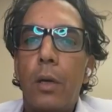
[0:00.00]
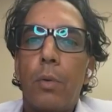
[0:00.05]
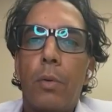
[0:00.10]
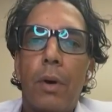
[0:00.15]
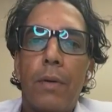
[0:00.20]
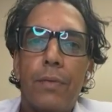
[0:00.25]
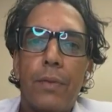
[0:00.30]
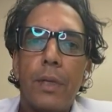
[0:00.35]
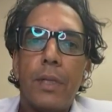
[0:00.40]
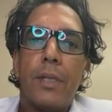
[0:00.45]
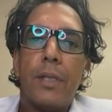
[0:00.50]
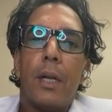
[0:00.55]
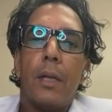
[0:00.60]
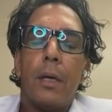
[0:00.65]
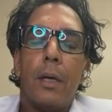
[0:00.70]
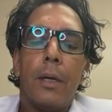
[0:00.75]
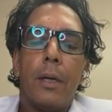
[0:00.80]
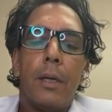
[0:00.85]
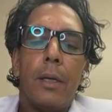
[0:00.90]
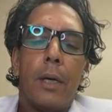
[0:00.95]
you referenced,
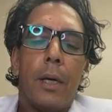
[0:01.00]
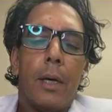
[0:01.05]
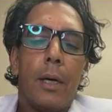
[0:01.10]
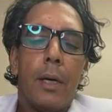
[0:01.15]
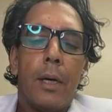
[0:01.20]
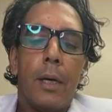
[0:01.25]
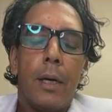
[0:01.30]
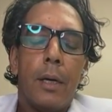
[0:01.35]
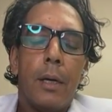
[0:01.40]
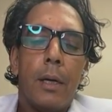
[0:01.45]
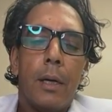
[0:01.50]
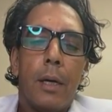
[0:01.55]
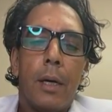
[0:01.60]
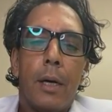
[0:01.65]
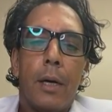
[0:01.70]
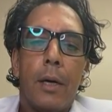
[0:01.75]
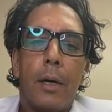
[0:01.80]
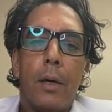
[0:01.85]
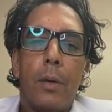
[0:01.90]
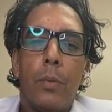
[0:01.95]
Stella, uh,
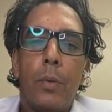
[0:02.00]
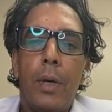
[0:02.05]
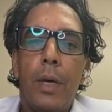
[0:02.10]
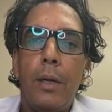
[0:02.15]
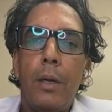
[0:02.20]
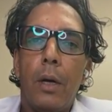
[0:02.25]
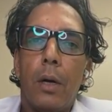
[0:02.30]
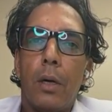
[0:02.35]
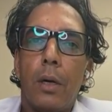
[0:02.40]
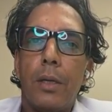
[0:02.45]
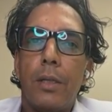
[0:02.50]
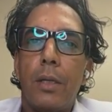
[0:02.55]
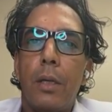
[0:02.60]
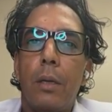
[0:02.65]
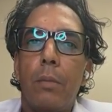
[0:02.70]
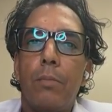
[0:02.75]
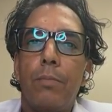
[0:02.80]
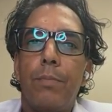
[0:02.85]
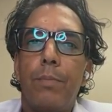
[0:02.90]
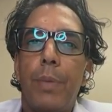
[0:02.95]
uh, we are
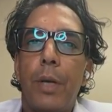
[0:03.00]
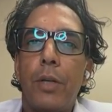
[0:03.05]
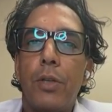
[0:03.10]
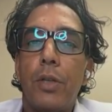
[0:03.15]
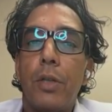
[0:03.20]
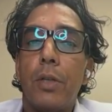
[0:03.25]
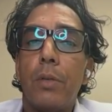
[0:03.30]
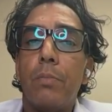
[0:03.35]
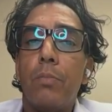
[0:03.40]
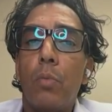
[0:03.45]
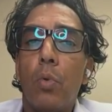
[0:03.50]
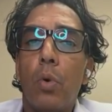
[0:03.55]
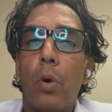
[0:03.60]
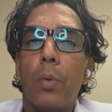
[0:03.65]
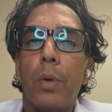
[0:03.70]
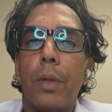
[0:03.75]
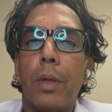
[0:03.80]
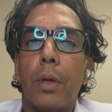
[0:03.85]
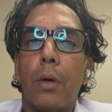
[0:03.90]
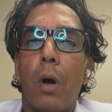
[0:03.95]
seeing patients
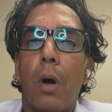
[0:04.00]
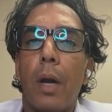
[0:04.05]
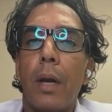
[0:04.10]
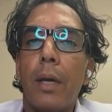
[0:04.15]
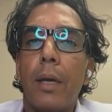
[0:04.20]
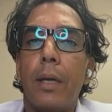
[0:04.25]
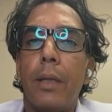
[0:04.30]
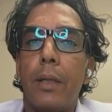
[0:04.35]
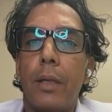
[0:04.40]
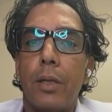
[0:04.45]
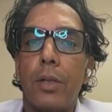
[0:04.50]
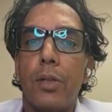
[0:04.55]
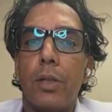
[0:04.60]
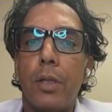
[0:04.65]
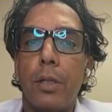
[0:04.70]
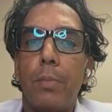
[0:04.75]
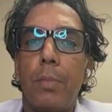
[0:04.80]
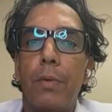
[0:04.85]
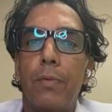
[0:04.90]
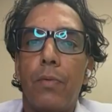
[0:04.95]
more with chronic
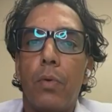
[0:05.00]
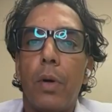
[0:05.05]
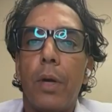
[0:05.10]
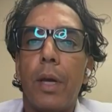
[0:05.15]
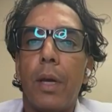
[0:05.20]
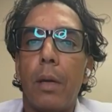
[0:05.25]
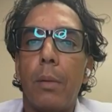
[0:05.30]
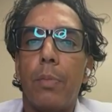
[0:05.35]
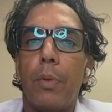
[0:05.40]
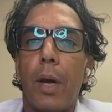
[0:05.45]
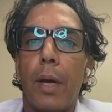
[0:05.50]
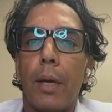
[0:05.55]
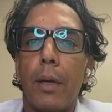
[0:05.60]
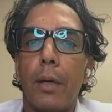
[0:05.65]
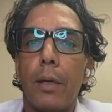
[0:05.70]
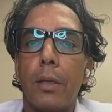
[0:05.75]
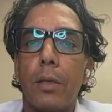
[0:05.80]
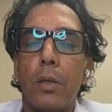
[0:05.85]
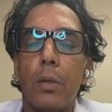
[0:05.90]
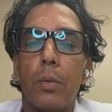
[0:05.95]
conditions before getting
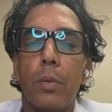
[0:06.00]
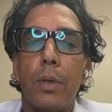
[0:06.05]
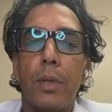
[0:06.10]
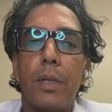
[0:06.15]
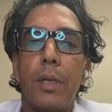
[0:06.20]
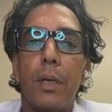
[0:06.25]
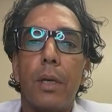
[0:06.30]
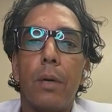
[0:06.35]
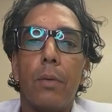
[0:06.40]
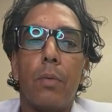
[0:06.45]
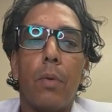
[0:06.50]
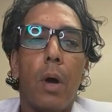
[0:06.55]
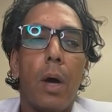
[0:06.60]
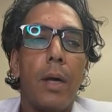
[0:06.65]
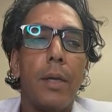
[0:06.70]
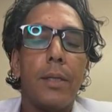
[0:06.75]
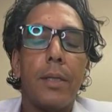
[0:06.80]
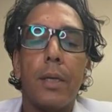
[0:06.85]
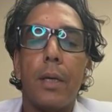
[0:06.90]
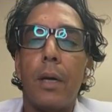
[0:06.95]
pregnant. So we're seeing a
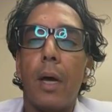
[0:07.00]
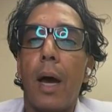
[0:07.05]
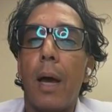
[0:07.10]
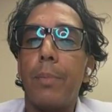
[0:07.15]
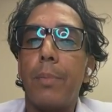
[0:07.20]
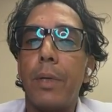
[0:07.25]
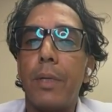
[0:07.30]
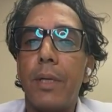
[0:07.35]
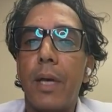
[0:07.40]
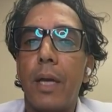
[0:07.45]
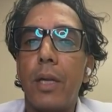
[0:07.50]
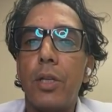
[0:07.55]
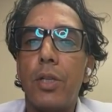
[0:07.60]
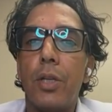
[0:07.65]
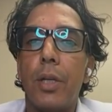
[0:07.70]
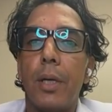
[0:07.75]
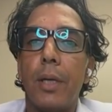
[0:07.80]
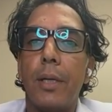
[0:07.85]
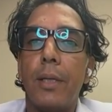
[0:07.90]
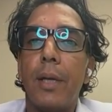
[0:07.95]
rise in
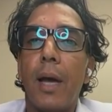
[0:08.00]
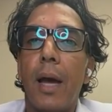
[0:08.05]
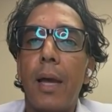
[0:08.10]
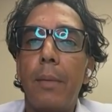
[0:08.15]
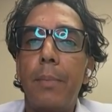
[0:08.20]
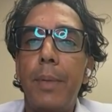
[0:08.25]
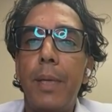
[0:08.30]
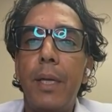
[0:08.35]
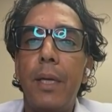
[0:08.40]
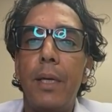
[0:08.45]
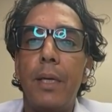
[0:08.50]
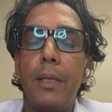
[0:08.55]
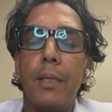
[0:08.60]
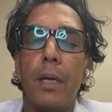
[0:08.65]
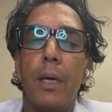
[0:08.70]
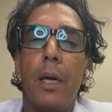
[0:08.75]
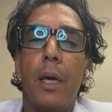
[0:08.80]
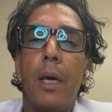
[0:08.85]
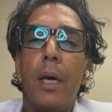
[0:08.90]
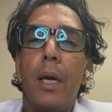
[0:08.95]
hypertension and
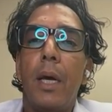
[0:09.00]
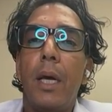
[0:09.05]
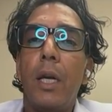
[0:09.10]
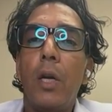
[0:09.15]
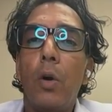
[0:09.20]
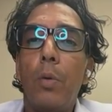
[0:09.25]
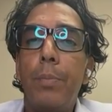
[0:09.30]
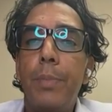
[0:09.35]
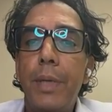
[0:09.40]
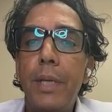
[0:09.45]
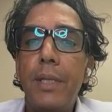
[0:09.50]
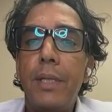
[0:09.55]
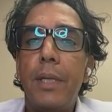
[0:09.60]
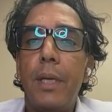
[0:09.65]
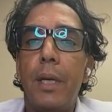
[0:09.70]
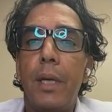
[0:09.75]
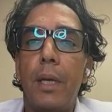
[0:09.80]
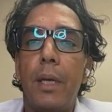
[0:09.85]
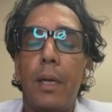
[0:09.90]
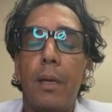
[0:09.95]
diabetes and
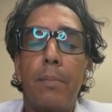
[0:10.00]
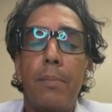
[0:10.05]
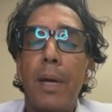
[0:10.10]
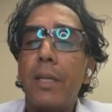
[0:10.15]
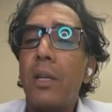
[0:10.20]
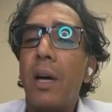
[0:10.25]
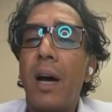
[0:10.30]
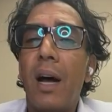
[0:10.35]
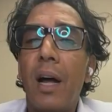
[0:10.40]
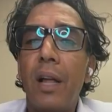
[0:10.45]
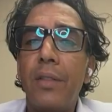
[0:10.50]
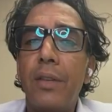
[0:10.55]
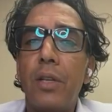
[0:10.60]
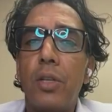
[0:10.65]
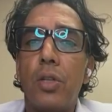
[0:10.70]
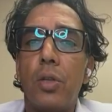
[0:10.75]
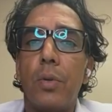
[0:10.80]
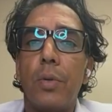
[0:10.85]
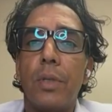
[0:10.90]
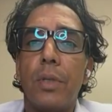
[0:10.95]
obesity and mental health
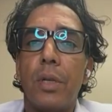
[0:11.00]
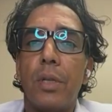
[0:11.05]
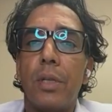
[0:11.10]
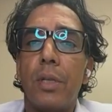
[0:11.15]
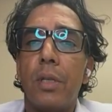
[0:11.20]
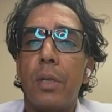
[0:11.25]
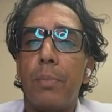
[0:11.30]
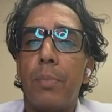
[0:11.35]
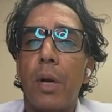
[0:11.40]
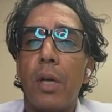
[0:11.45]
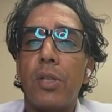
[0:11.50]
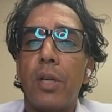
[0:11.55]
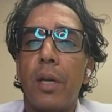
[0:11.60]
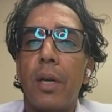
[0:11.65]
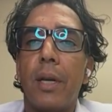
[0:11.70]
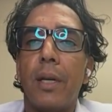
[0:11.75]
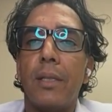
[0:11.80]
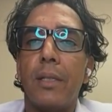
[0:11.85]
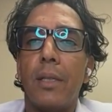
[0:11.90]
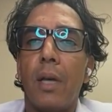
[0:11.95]
issues such as depression
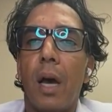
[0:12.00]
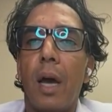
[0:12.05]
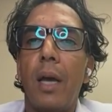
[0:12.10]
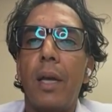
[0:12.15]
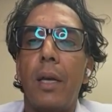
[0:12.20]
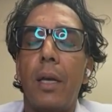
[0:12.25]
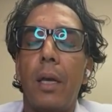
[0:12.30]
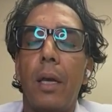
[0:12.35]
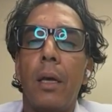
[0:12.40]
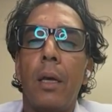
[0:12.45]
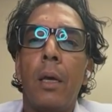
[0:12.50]
and anxiety.